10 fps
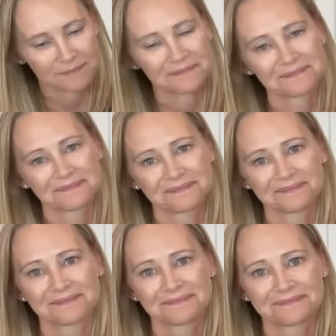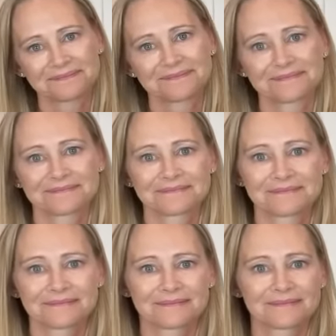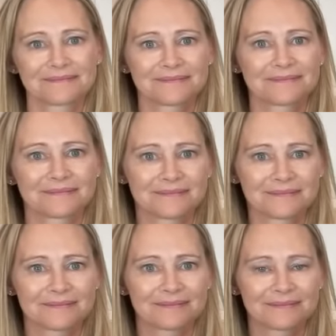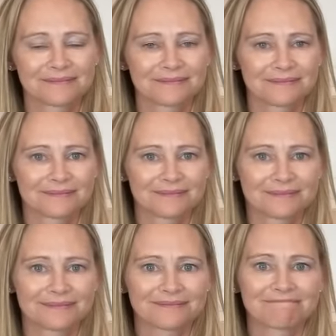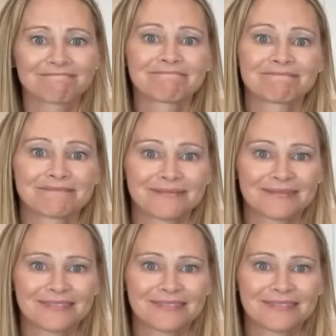(silent)